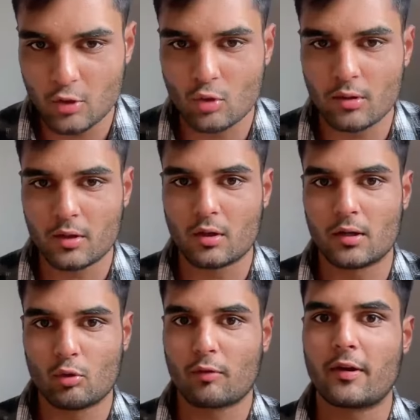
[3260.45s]

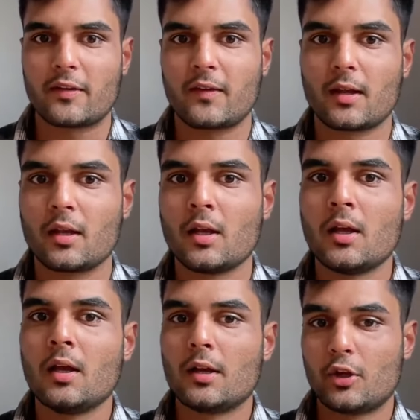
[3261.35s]
You are wasting
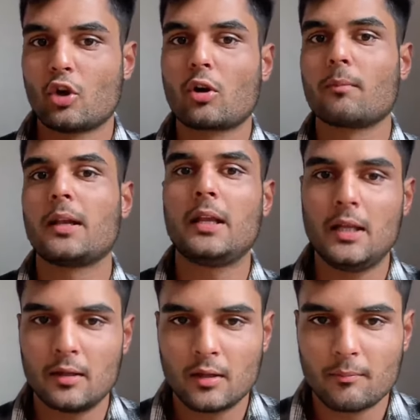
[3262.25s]
your
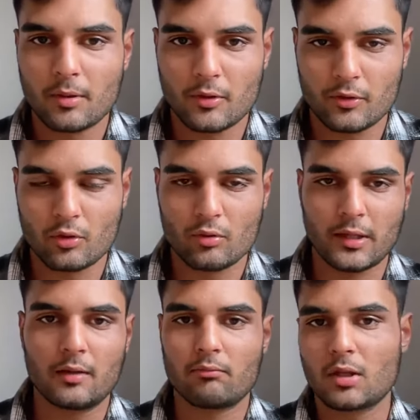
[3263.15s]
money, because
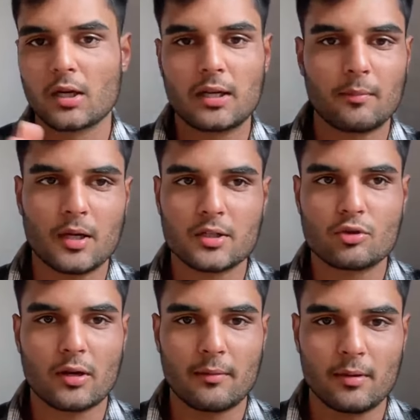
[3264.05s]
in 30 minutes
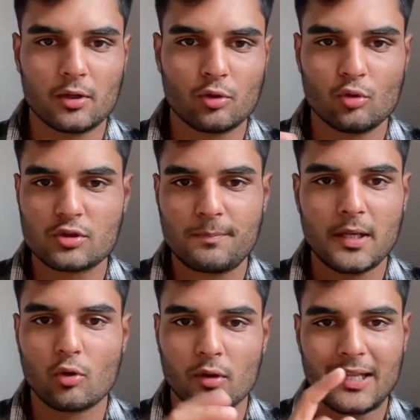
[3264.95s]
you're able to
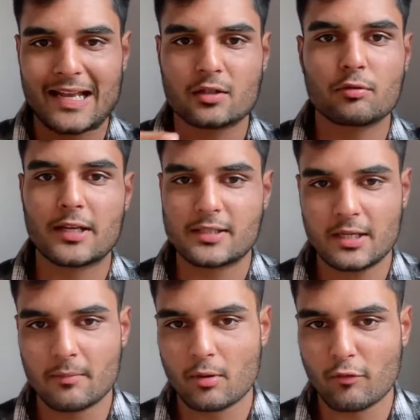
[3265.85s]
speak only xyz
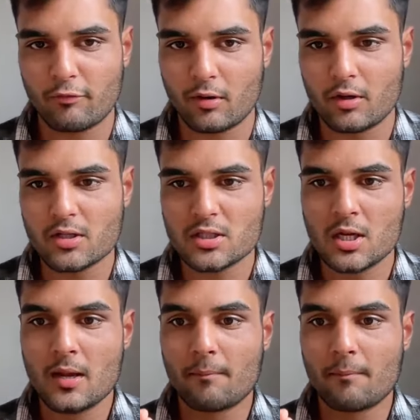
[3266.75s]
number of words.